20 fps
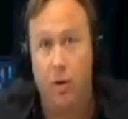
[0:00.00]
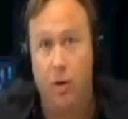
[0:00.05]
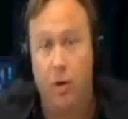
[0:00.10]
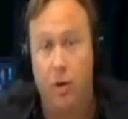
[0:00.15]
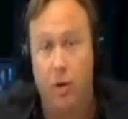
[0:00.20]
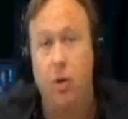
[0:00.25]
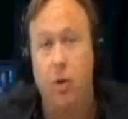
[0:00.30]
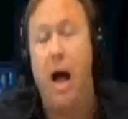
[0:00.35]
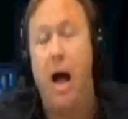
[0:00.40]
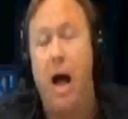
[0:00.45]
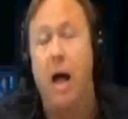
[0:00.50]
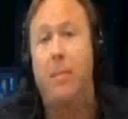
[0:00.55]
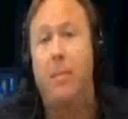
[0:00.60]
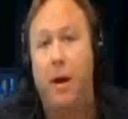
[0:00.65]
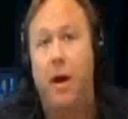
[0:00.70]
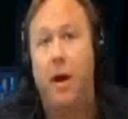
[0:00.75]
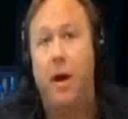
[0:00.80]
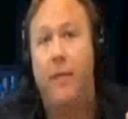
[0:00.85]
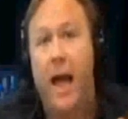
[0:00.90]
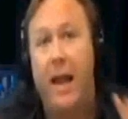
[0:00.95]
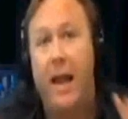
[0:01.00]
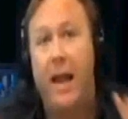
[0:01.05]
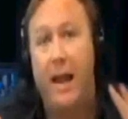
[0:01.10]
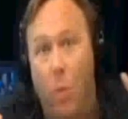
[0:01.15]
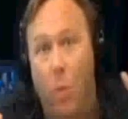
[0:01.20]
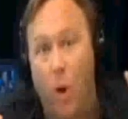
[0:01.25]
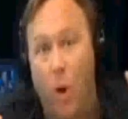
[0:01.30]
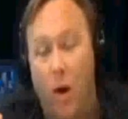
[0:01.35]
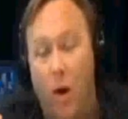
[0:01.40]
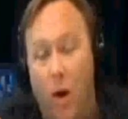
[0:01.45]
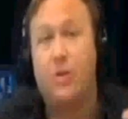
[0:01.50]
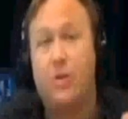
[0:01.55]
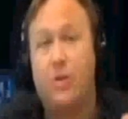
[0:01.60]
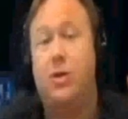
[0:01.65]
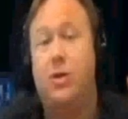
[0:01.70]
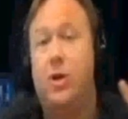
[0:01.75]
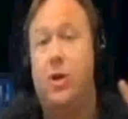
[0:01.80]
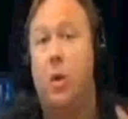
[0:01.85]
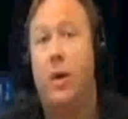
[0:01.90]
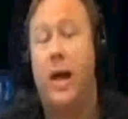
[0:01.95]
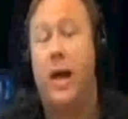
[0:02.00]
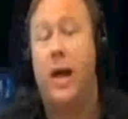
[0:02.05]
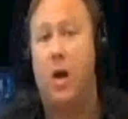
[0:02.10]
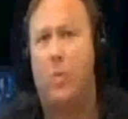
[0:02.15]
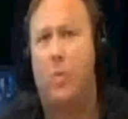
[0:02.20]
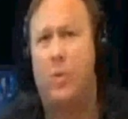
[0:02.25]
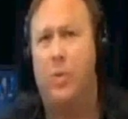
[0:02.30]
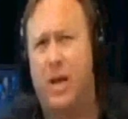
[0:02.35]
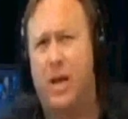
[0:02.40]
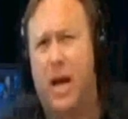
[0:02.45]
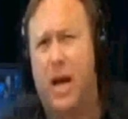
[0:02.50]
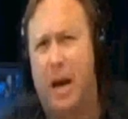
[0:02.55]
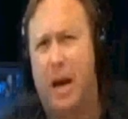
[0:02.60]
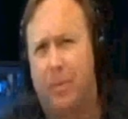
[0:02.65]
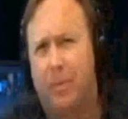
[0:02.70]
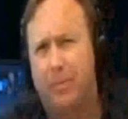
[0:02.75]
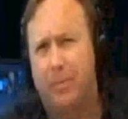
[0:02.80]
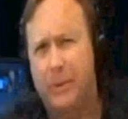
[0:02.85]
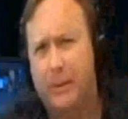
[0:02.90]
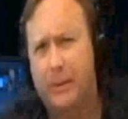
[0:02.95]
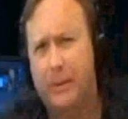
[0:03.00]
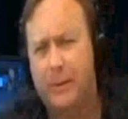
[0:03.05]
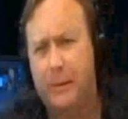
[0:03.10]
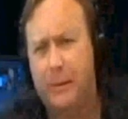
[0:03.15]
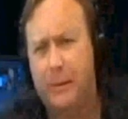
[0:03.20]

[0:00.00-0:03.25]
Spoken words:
So can you comment on that? And where is this going? How do we stop them?